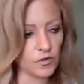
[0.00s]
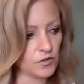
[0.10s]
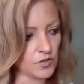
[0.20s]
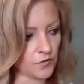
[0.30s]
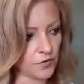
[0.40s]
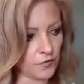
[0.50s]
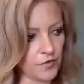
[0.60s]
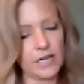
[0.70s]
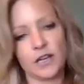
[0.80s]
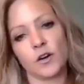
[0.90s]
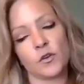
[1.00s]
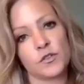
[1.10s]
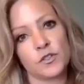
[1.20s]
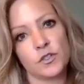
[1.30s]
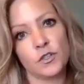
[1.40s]
so for
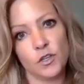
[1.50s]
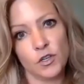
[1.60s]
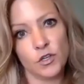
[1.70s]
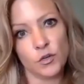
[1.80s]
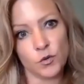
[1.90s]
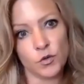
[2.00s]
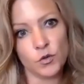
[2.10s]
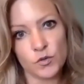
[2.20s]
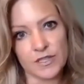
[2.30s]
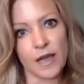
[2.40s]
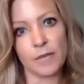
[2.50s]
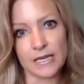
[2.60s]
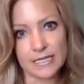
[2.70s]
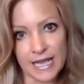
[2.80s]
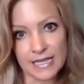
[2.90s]
videos, you use them
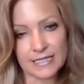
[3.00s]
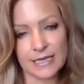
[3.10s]
and test